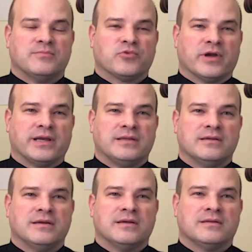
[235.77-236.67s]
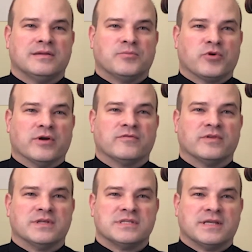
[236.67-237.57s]
praying the prayer for
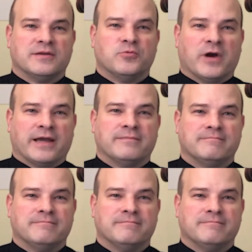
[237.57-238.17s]
the Synod Way.